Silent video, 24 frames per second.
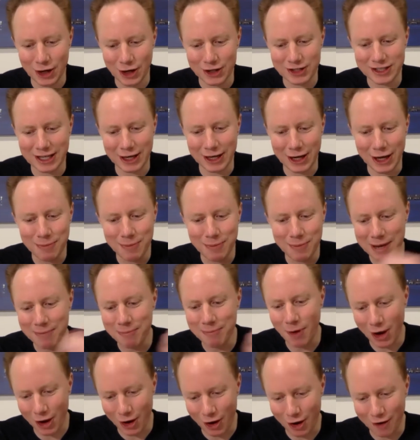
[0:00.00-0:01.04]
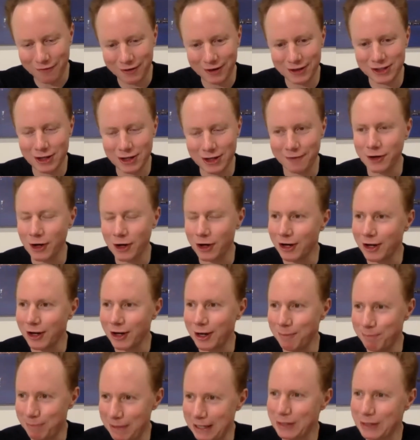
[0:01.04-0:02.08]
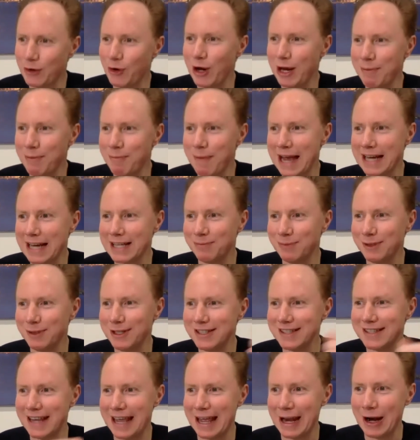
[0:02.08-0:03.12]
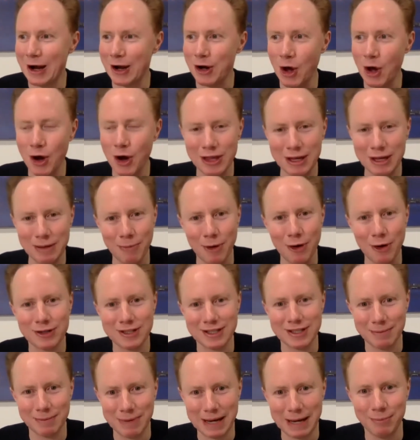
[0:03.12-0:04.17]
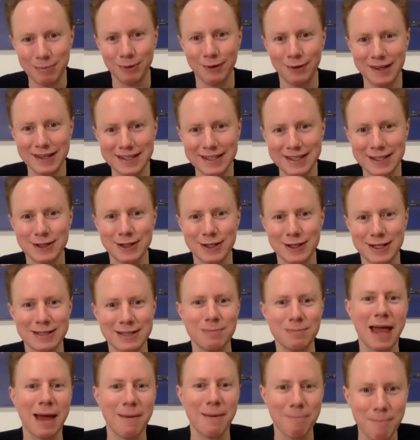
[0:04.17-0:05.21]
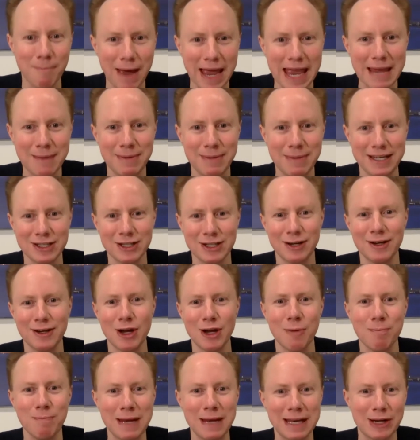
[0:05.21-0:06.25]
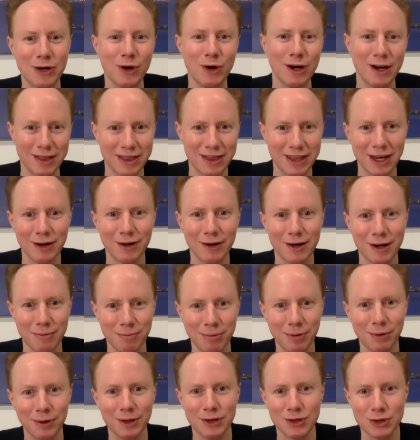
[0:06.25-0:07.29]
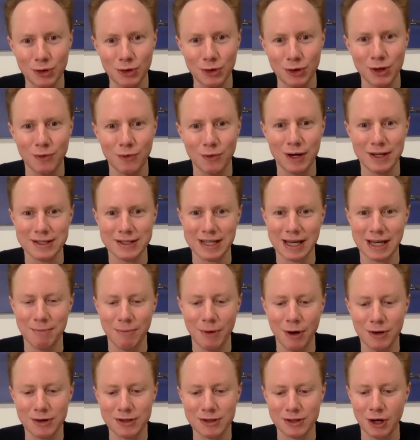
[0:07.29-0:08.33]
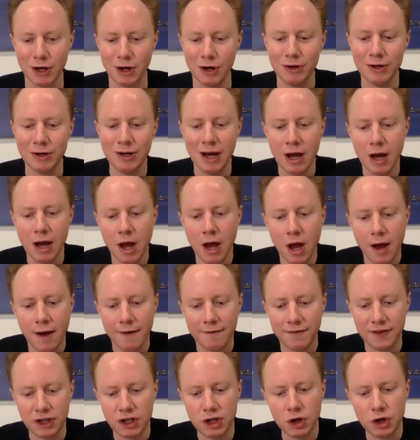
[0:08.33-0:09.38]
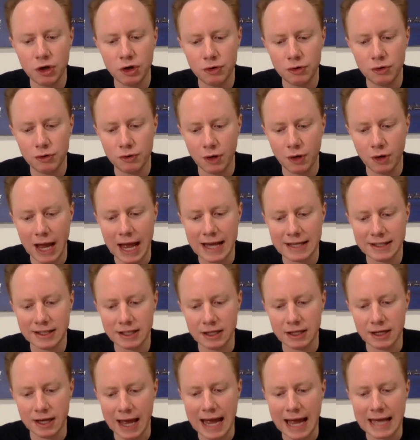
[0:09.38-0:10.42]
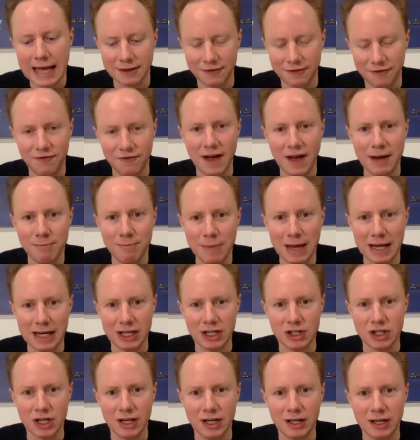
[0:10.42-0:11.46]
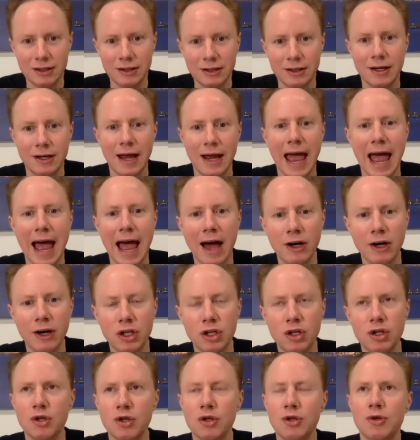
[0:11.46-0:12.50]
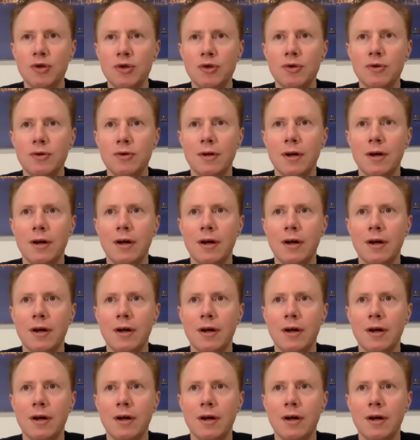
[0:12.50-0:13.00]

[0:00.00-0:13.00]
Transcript: said in my office, I've got a Bitcoin maximalist, and I know that most of the people listening to this, that may be sort of, Bitcoin and Ethereum are probably two of the ones they most know. For you as a fund manager, how do you